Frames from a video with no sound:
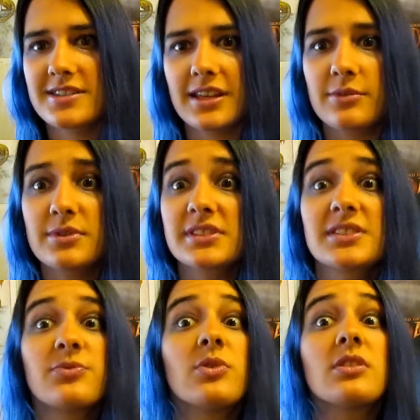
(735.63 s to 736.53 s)
I was
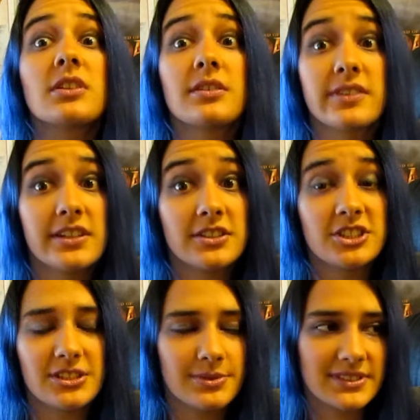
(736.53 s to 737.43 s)
full of
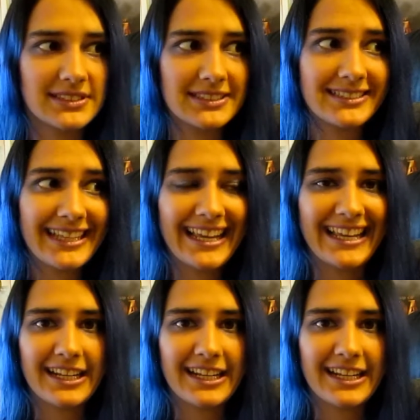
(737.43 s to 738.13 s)
energy. It was insane.